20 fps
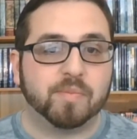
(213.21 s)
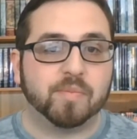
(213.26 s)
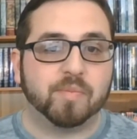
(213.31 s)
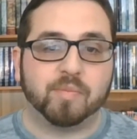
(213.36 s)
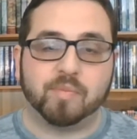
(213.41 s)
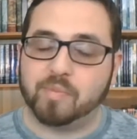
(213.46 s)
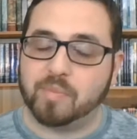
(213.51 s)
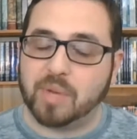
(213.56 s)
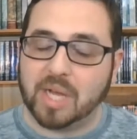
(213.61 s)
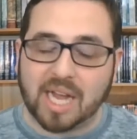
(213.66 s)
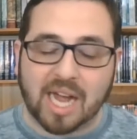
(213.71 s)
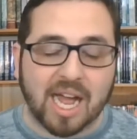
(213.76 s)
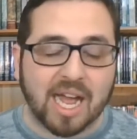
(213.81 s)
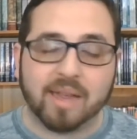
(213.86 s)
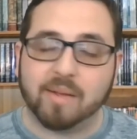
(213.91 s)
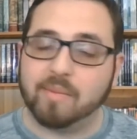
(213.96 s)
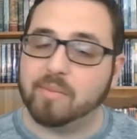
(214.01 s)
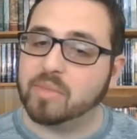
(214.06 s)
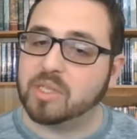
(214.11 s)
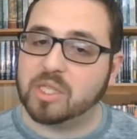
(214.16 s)
But I
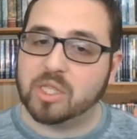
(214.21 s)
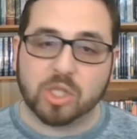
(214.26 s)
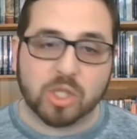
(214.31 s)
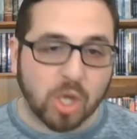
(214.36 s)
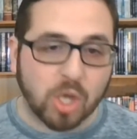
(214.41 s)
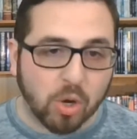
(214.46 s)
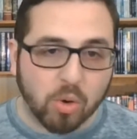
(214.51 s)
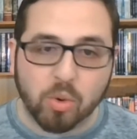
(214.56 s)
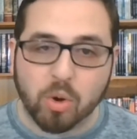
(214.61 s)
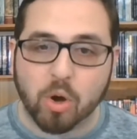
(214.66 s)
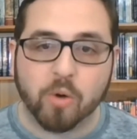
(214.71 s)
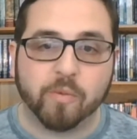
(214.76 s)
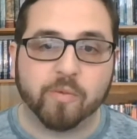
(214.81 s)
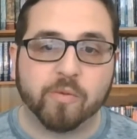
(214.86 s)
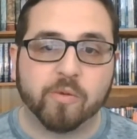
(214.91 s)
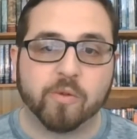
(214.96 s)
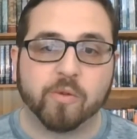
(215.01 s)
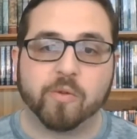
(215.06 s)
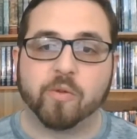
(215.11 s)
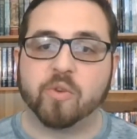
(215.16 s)
am so
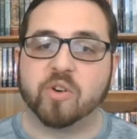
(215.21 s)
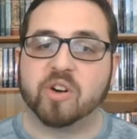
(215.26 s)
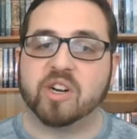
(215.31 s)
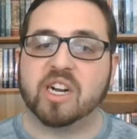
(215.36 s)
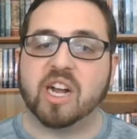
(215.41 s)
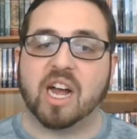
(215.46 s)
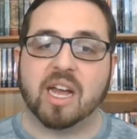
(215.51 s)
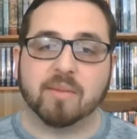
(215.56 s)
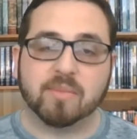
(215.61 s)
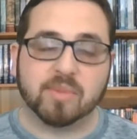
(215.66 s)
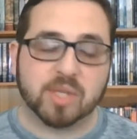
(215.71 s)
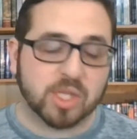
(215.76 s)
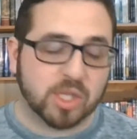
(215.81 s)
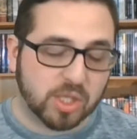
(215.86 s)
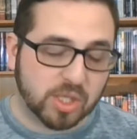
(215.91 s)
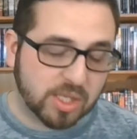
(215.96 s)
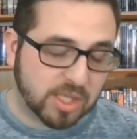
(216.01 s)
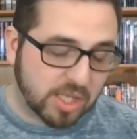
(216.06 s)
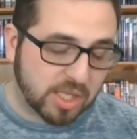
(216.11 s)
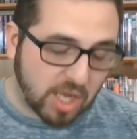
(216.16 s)
hopeful for it. I am
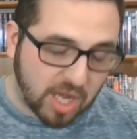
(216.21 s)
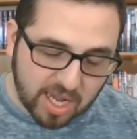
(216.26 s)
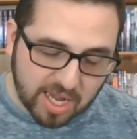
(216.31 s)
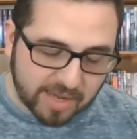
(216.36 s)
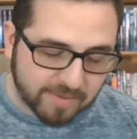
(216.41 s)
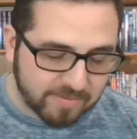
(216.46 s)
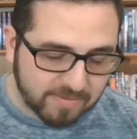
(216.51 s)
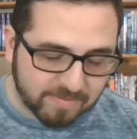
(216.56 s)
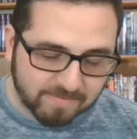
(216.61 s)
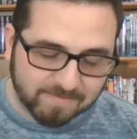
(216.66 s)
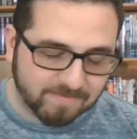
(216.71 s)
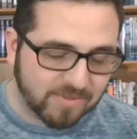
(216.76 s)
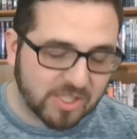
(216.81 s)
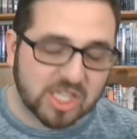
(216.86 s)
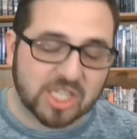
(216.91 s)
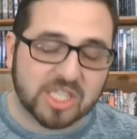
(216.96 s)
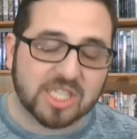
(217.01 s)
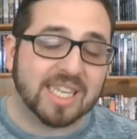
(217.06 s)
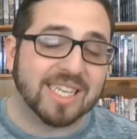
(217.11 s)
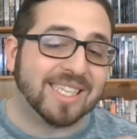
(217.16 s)
so,
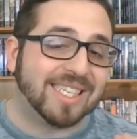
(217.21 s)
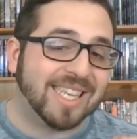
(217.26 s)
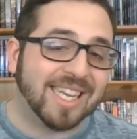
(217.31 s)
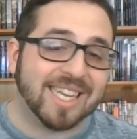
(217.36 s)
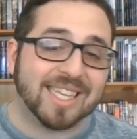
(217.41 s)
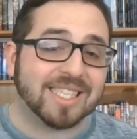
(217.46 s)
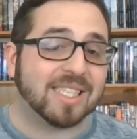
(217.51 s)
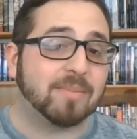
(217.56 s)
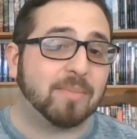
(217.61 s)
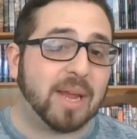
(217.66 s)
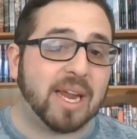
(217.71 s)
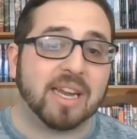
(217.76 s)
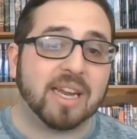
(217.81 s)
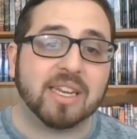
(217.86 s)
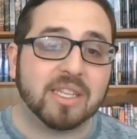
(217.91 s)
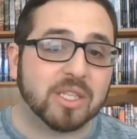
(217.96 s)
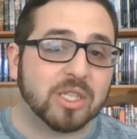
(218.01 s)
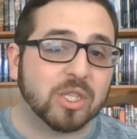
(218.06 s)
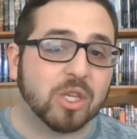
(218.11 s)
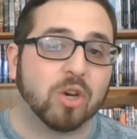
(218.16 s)
just anticipating
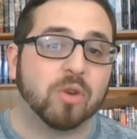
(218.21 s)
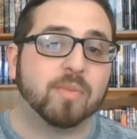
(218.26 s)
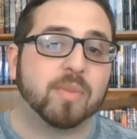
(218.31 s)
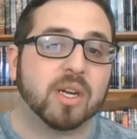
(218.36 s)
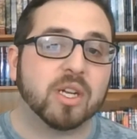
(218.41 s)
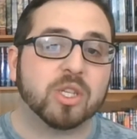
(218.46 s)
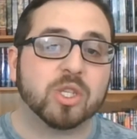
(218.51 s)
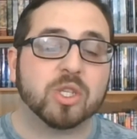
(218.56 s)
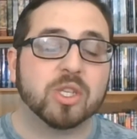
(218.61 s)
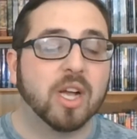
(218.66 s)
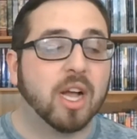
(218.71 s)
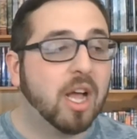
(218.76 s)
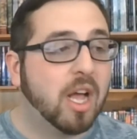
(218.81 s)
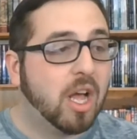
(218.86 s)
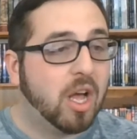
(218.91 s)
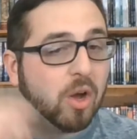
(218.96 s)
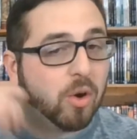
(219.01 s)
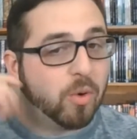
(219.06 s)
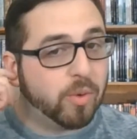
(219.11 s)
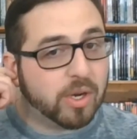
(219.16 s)
so much.
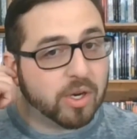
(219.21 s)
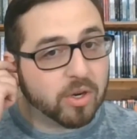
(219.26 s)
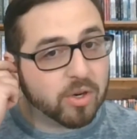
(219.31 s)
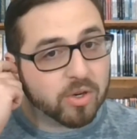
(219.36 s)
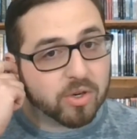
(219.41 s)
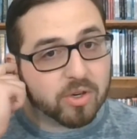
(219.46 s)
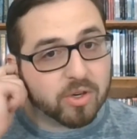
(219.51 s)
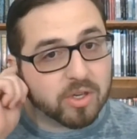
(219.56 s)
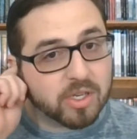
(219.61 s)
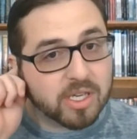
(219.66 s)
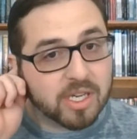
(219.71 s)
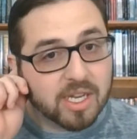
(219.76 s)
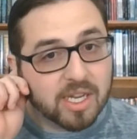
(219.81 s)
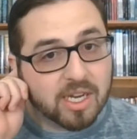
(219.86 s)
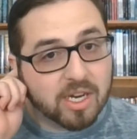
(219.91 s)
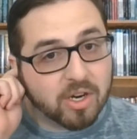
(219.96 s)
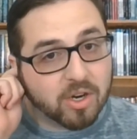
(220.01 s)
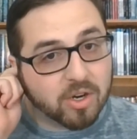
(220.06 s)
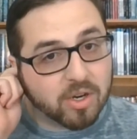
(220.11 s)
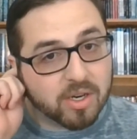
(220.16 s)
We heard
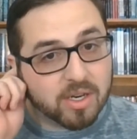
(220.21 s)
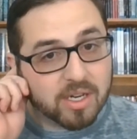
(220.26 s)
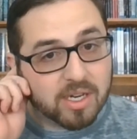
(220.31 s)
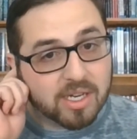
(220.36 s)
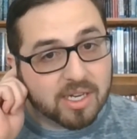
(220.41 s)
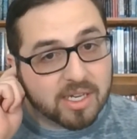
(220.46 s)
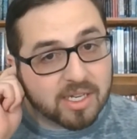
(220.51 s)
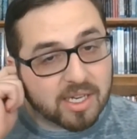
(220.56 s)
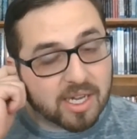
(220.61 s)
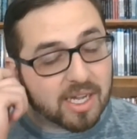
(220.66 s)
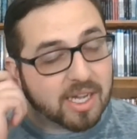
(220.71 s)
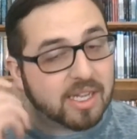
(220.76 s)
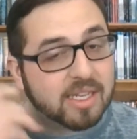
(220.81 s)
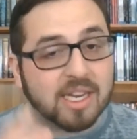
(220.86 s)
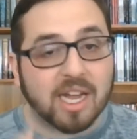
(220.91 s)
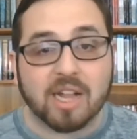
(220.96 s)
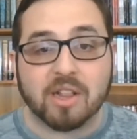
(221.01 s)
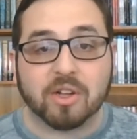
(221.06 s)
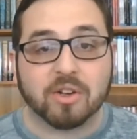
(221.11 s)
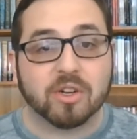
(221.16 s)
uh,
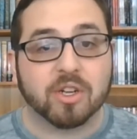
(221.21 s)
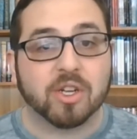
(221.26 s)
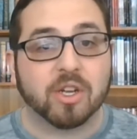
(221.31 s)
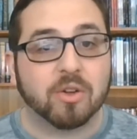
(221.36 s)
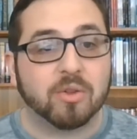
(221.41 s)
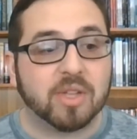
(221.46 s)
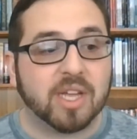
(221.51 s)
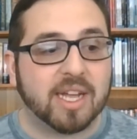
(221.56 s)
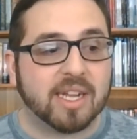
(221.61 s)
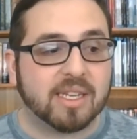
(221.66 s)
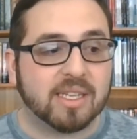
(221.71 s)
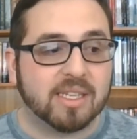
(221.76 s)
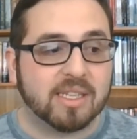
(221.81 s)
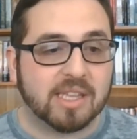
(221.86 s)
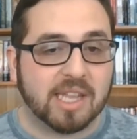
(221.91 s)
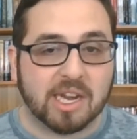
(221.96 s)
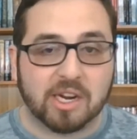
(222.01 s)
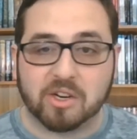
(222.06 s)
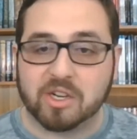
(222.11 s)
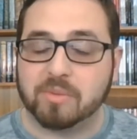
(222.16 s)
not long ago that
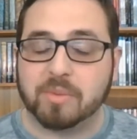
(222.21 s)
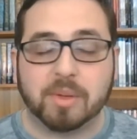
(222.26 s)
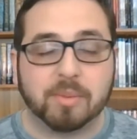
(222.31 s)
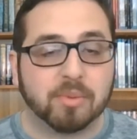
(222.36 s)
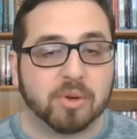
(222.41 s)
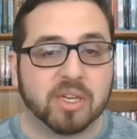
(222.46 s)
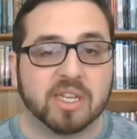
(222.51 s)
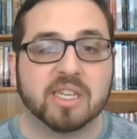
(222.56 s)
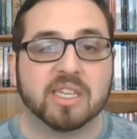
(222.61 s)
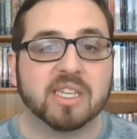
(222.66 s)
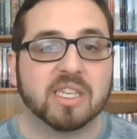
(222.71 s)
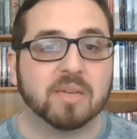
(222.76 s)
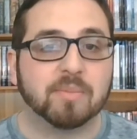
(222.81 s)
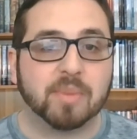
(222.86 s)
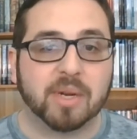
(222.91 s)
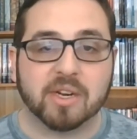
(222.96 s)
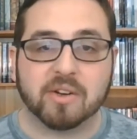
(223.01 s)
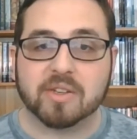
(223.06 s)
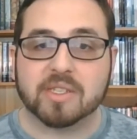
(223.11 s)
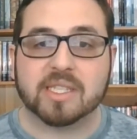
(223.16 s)
they're going to be putting in an
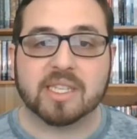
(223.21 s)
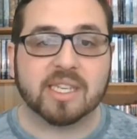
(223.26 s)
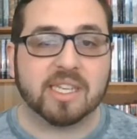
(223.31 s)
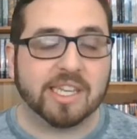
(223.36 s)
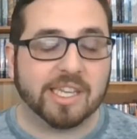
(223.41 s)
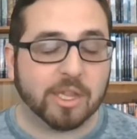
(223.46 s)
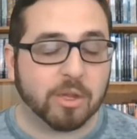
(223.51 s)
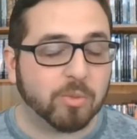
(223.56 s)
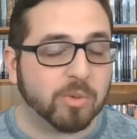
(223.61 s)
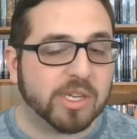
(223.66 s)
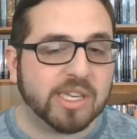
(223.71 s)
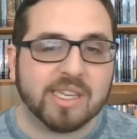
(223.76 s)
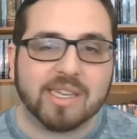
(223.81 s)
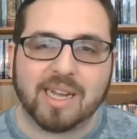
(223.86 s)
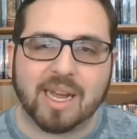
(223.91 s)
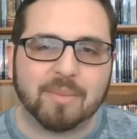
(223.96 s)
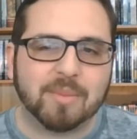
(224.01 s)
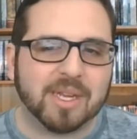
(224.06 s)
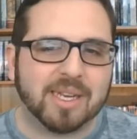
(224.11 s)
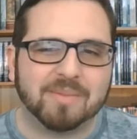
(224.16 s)
appearance at E3. I
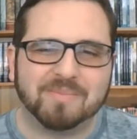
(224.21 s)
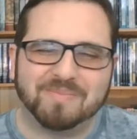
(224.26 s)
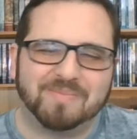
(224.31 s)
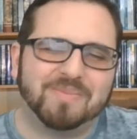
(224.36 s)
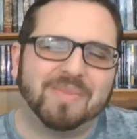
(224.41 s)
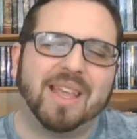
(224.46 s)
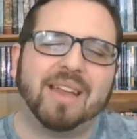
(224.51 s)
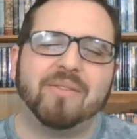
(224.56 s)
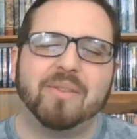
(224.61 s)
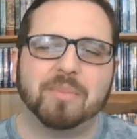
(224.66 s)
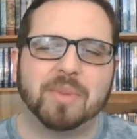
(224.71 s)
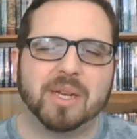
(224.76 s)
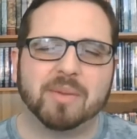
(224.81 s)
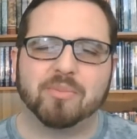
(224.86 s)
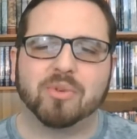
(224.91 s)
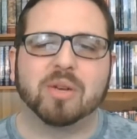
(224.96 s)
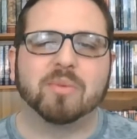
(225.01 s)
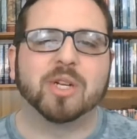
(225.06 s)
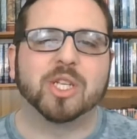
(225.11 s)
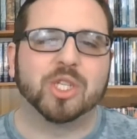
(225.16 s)
mean, everybody
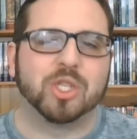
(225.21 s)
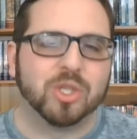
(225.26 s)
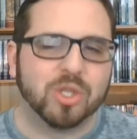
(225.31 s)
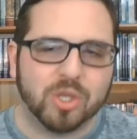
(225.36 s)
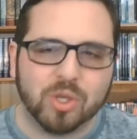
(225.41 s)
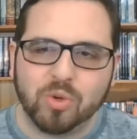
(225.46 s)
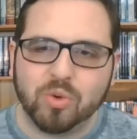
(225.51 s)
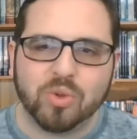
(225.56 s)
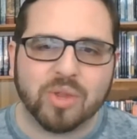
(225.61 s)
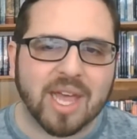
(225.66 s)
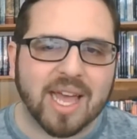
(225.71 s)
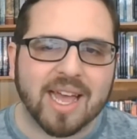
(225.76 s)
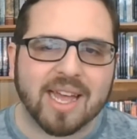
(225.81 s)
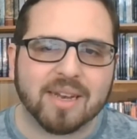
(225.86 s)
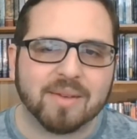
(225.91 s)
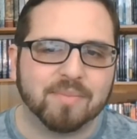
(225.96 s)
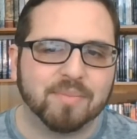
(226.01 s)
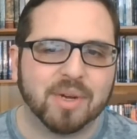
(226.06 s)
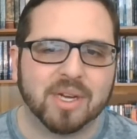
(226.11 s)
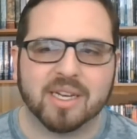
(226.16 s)
pretty much knew
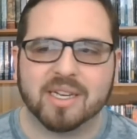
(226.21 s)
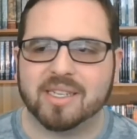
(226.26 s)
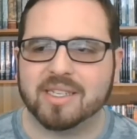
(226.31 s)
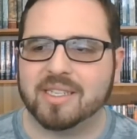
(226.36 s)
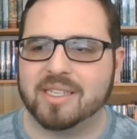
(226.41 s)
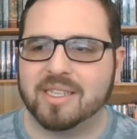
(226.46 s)
that, but